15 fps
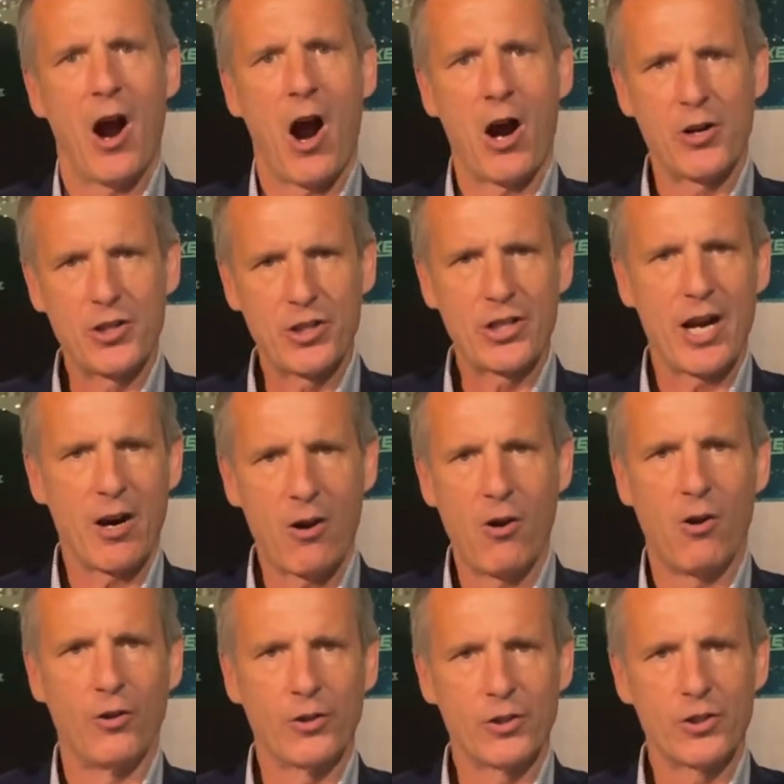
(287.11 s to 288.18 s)
our
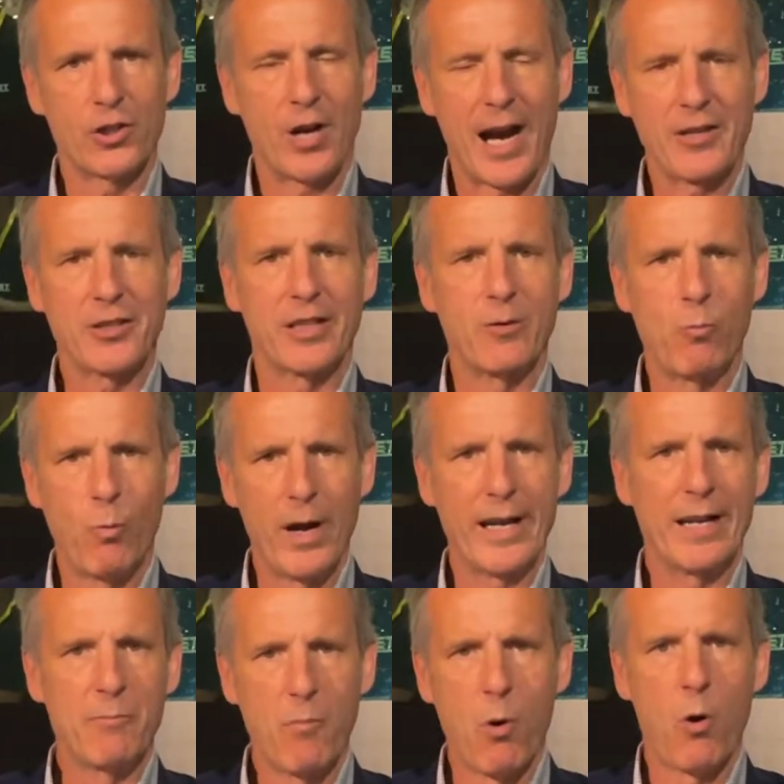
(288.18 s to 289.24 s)
shareholders are actually
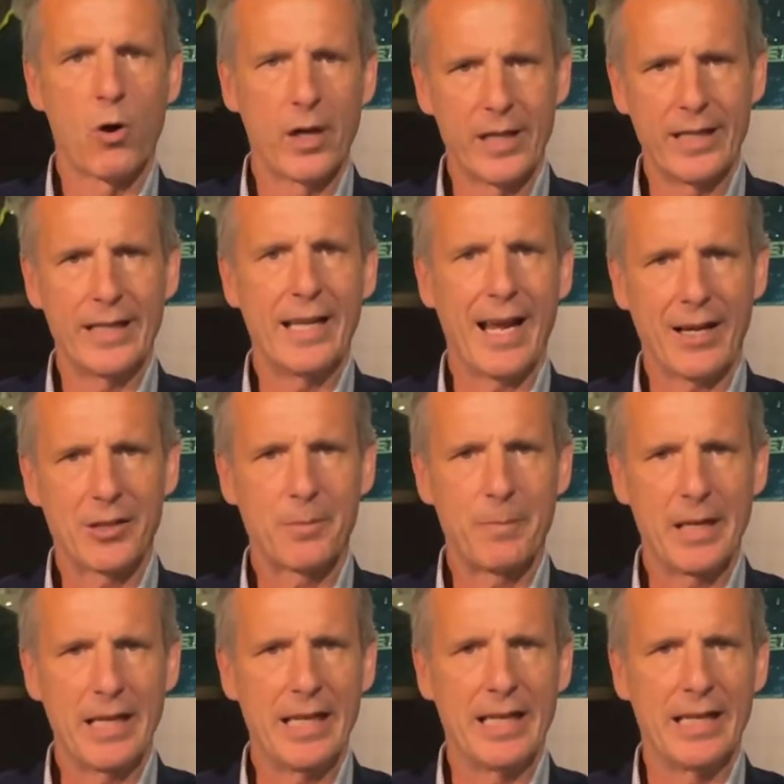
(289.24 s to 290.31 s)
winning more in
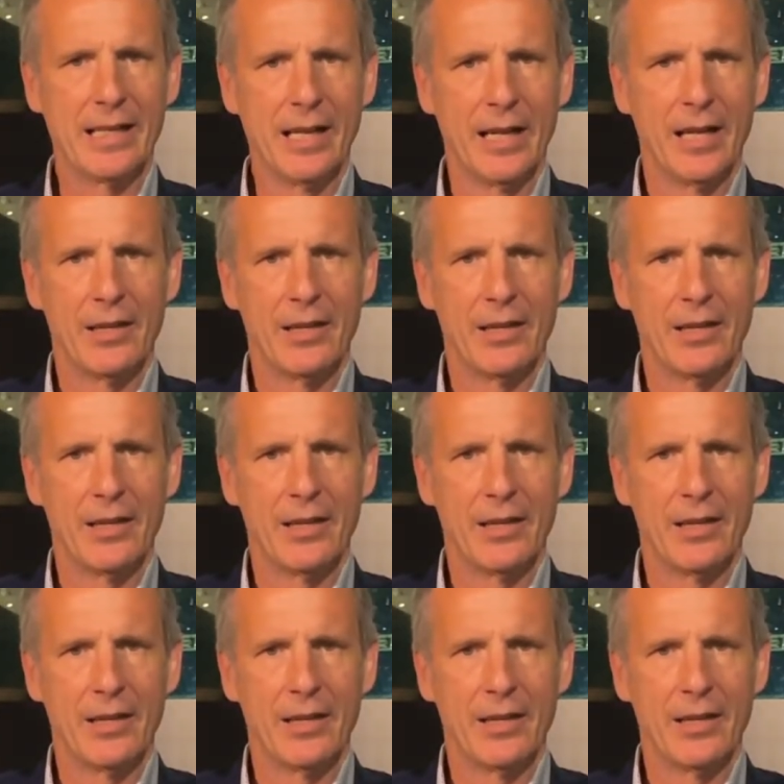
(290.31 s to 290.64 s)
eXp